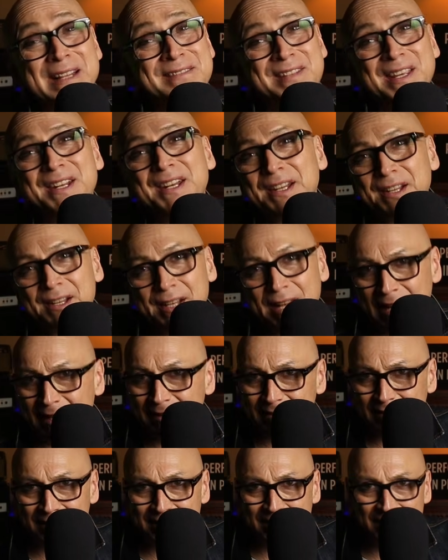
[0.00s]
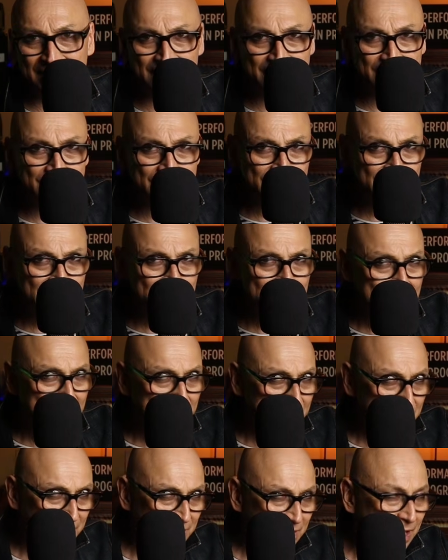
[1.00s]
didn't like the color.
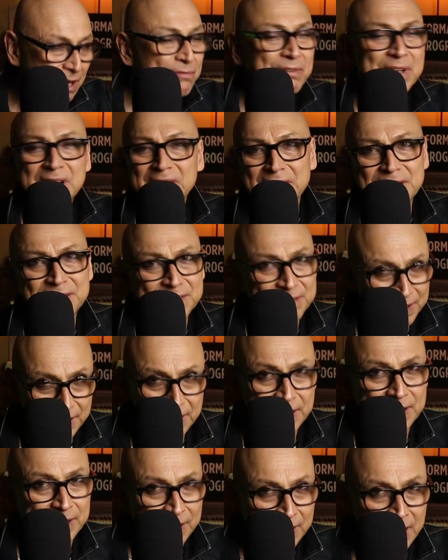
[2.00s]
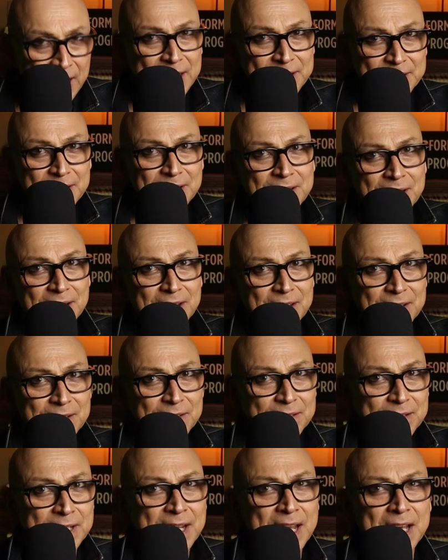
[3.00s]
I really didn't like the color.
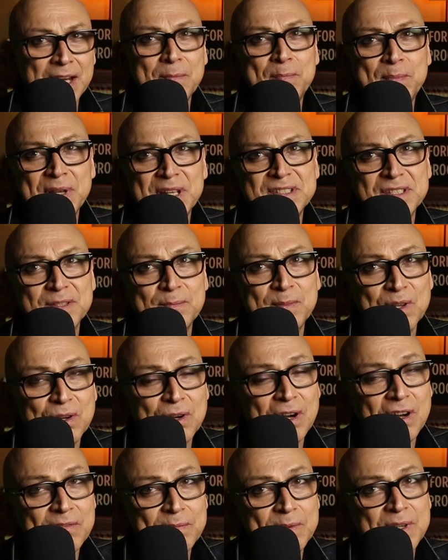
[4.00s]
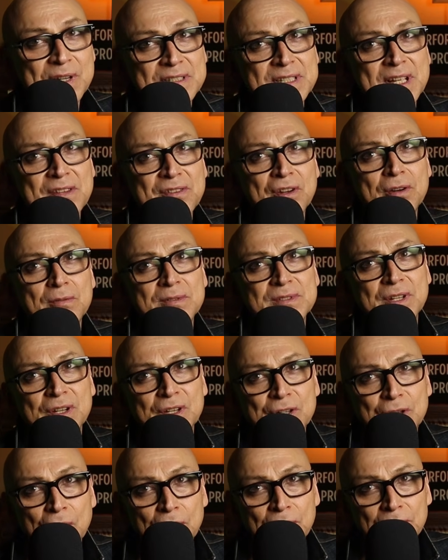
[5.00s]
It kind of pissed me off because I thought it was a
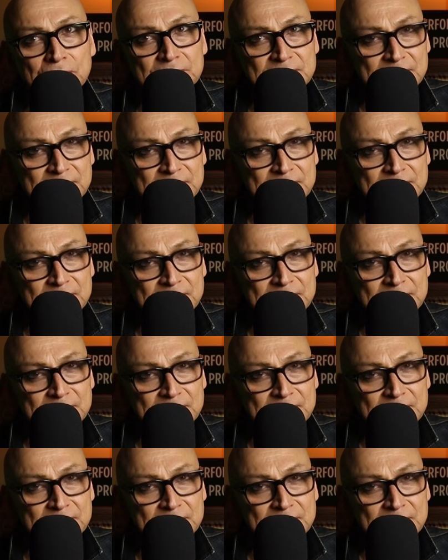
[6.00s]
gold